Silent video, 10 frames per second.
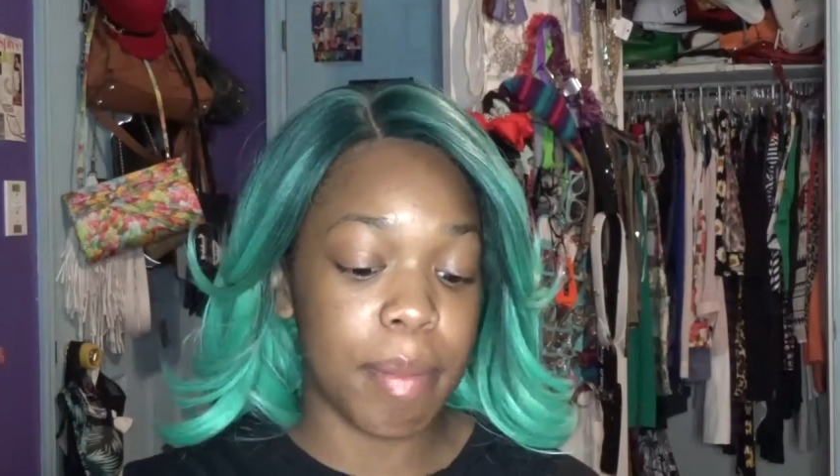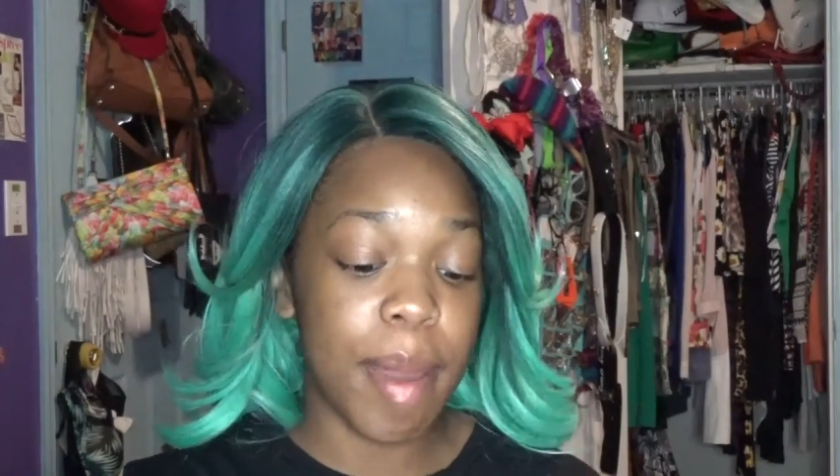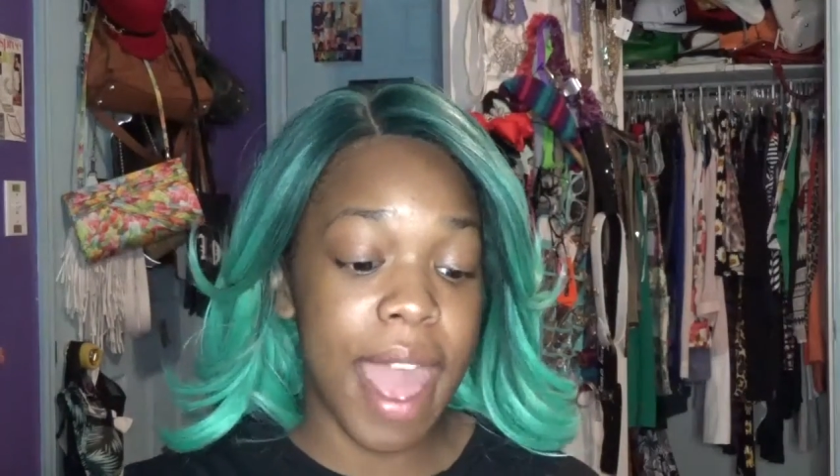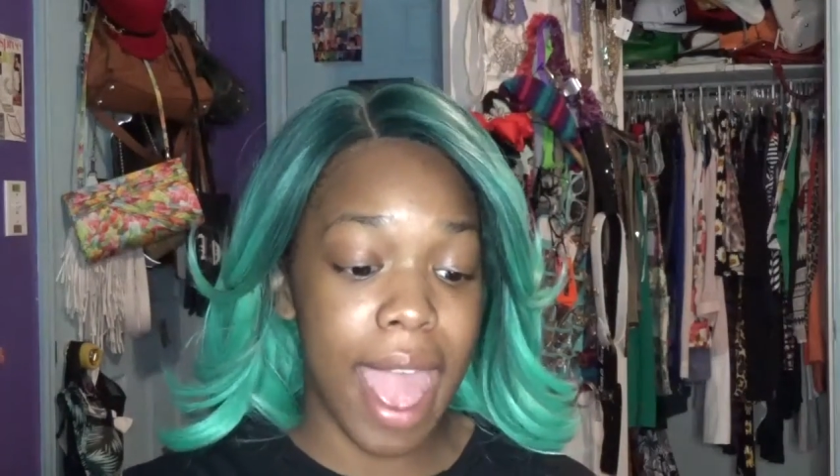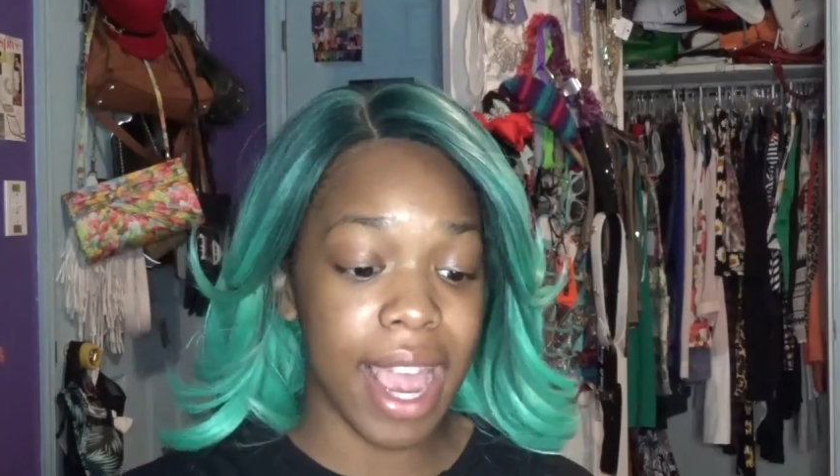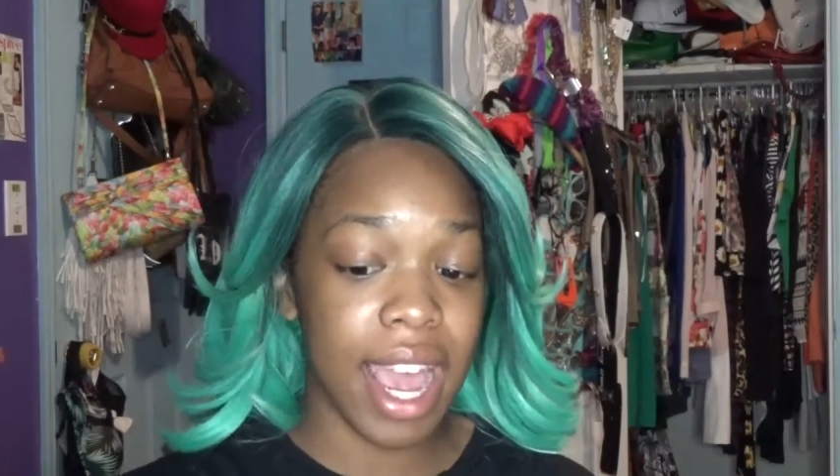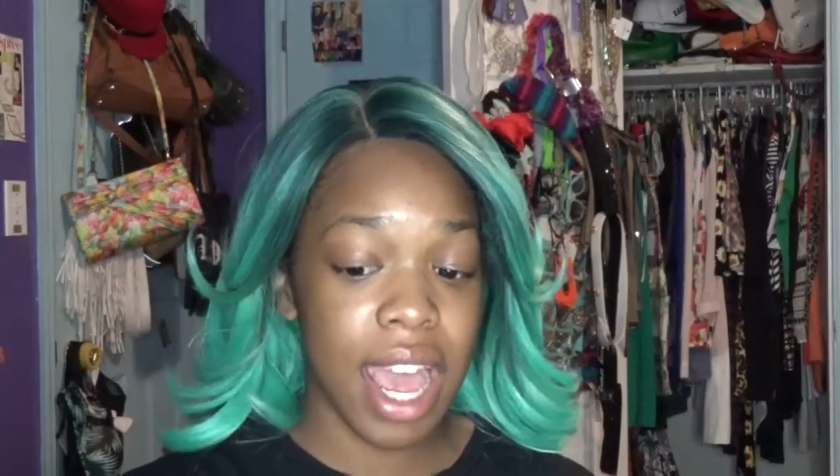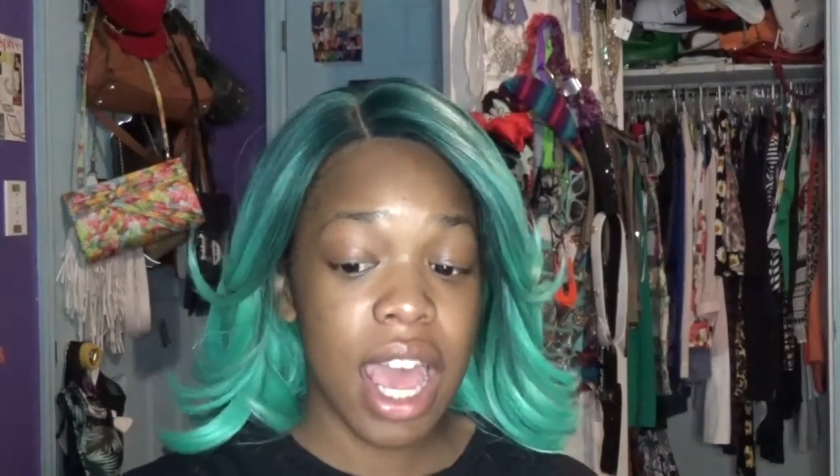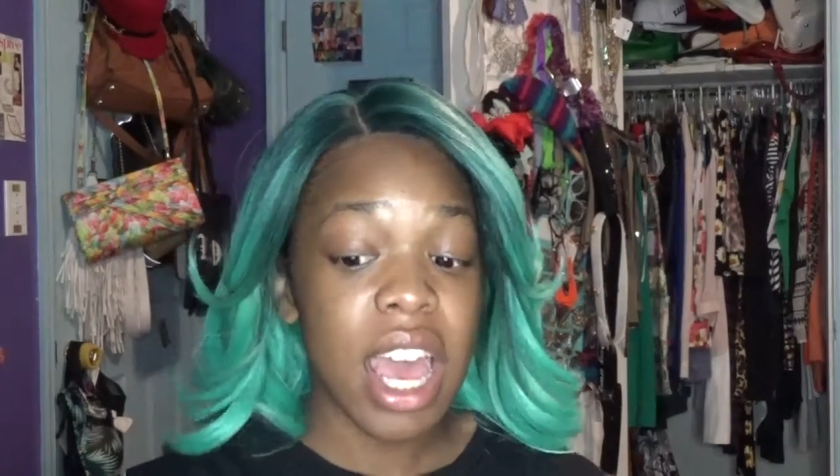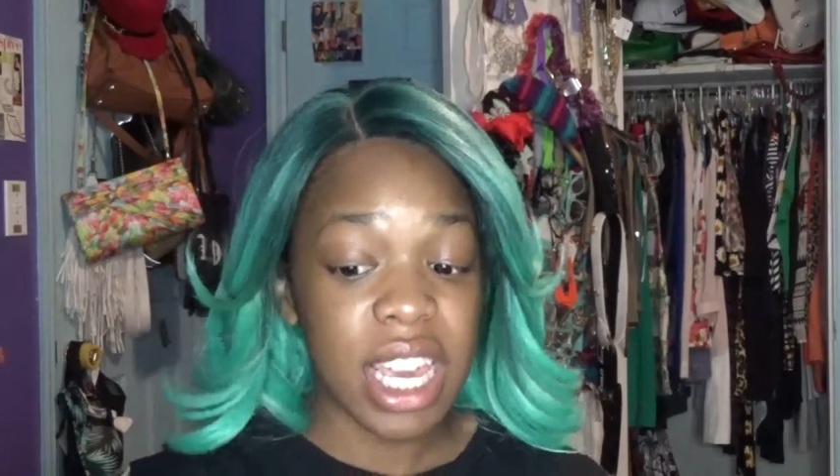pack.
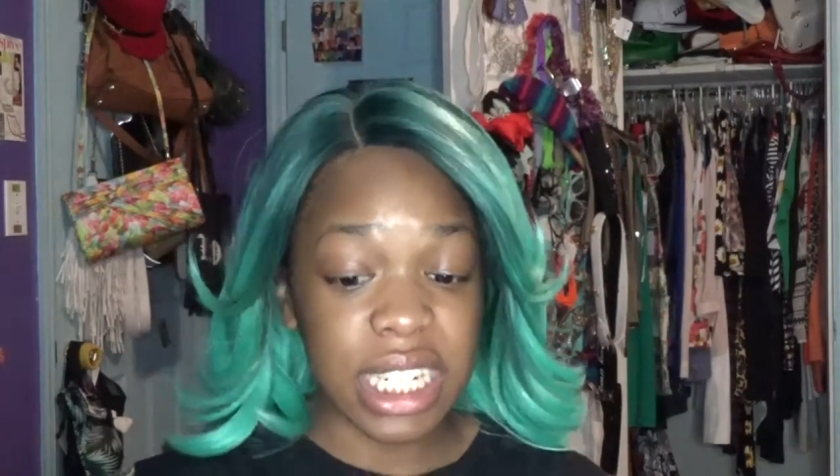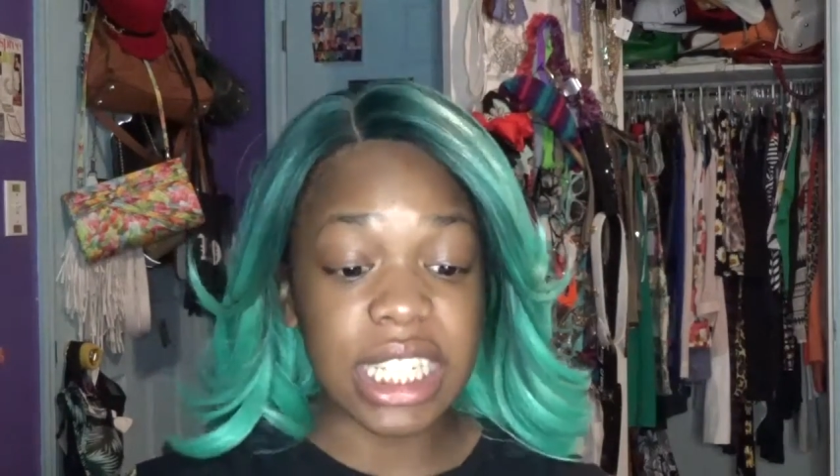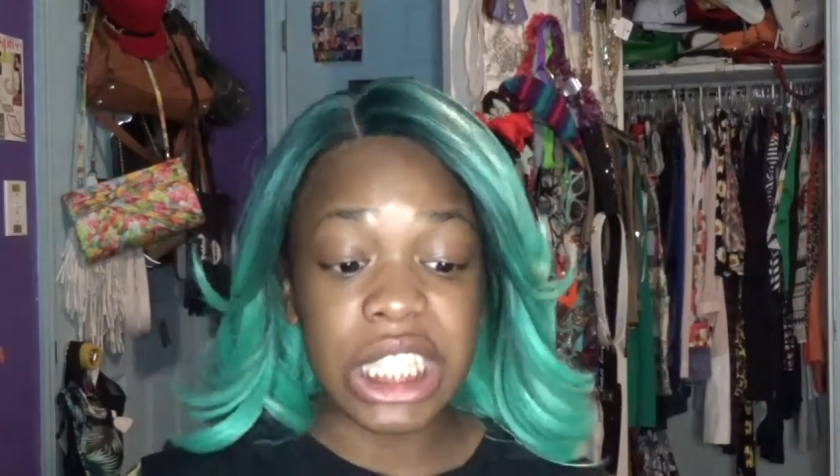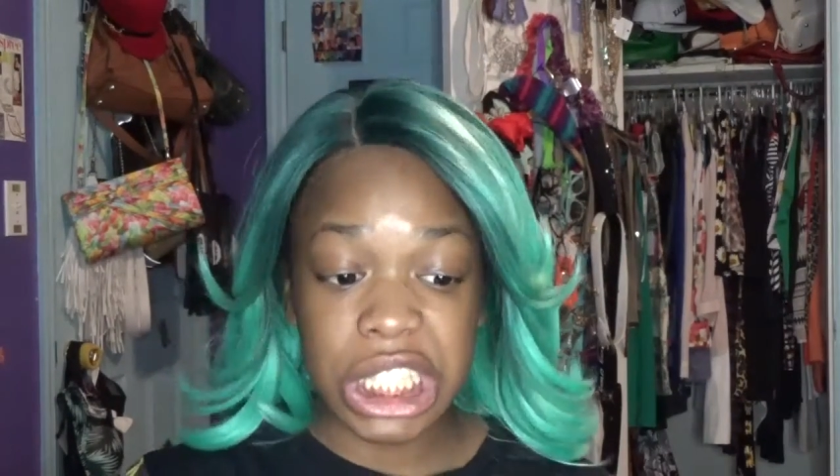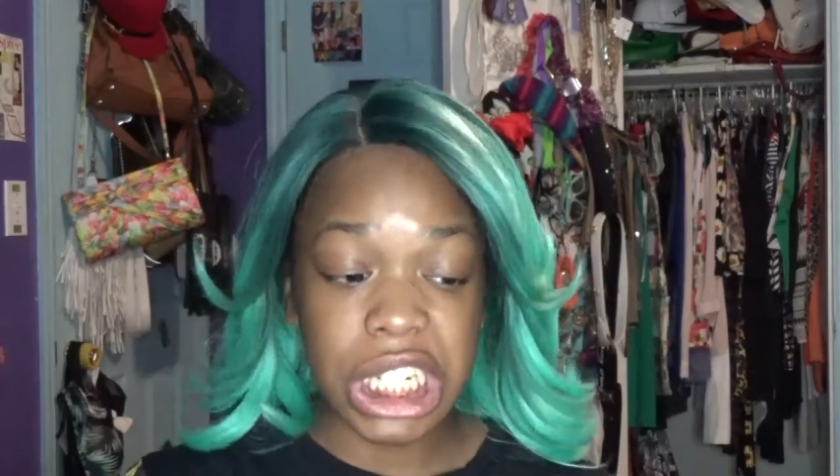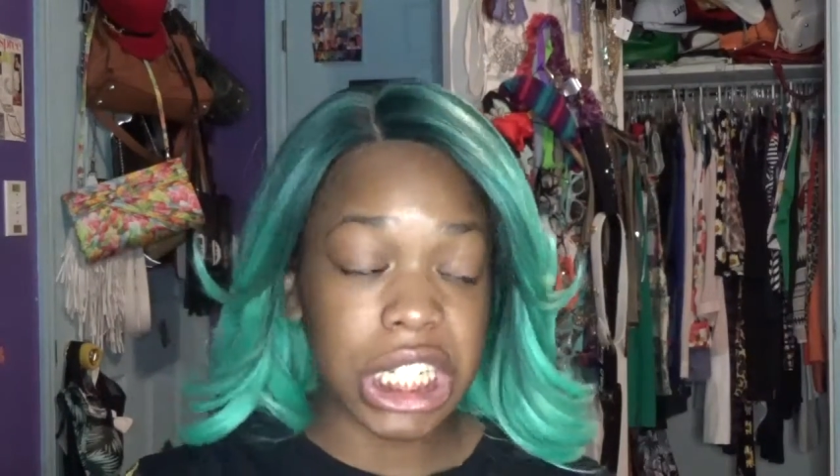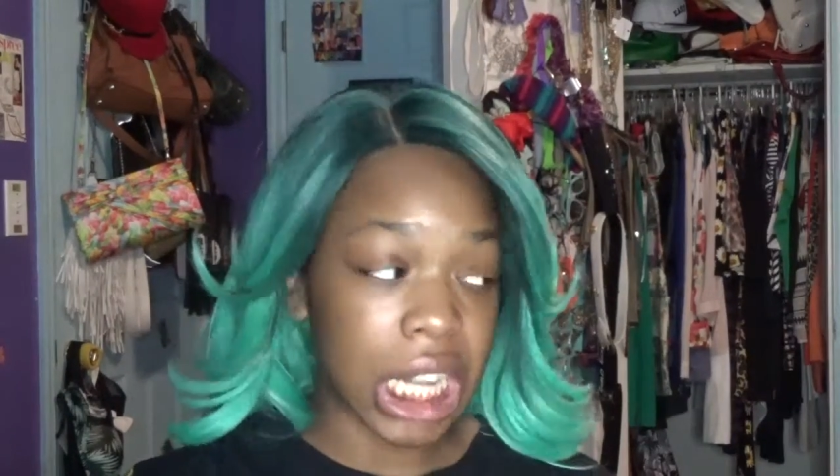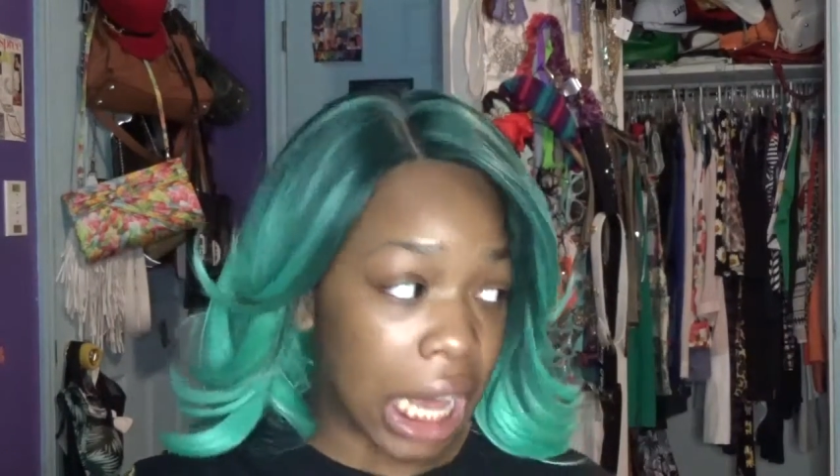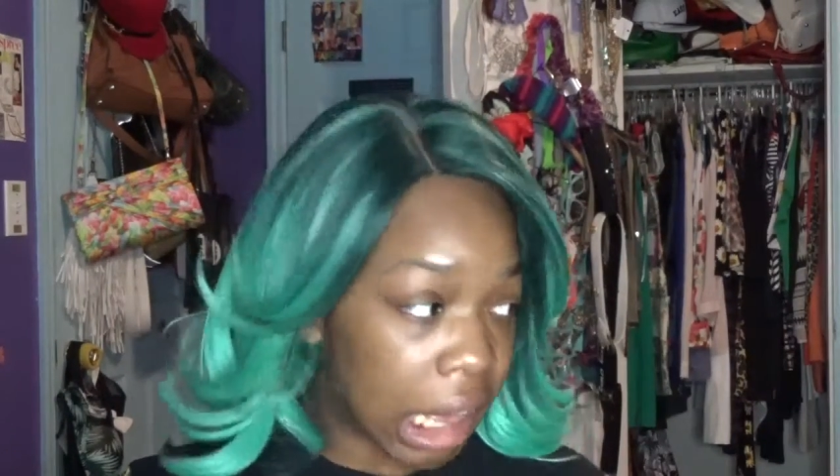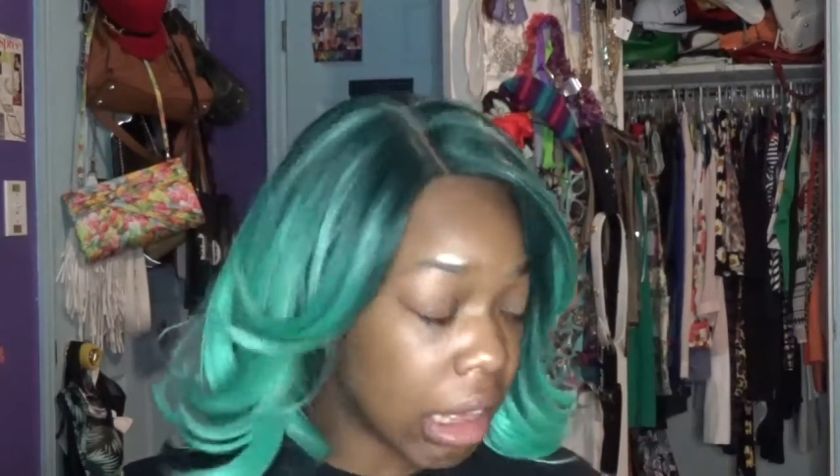It did shed a
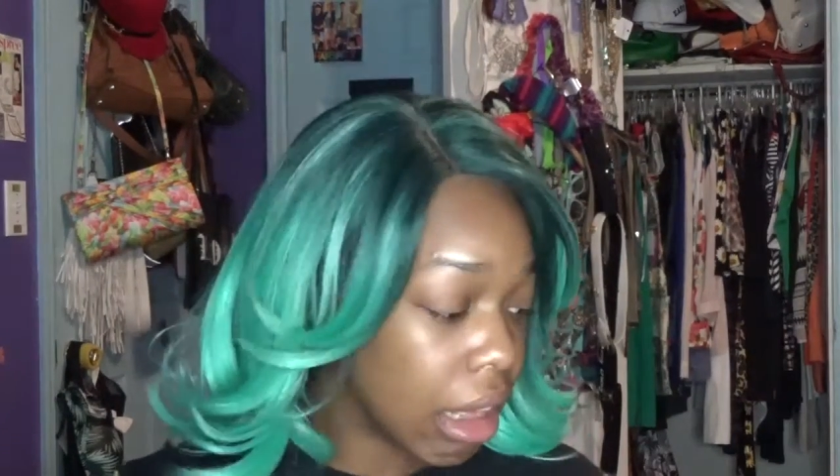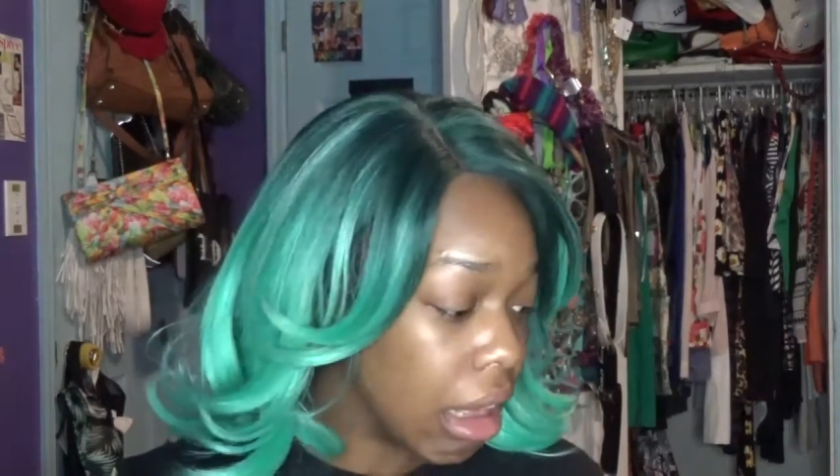lot.